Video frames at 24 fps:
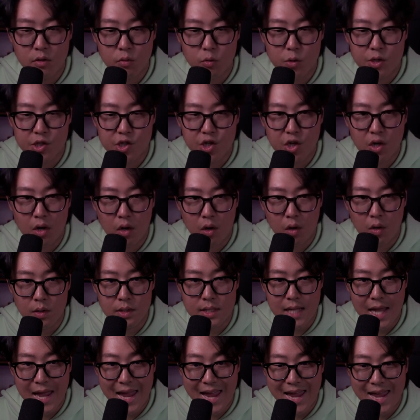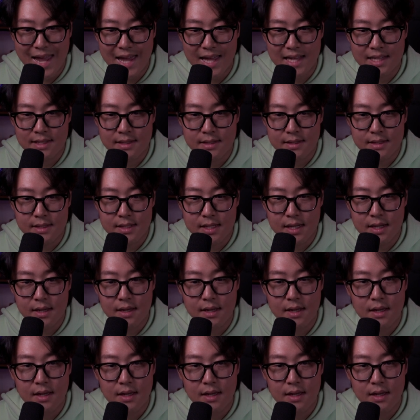which calls hands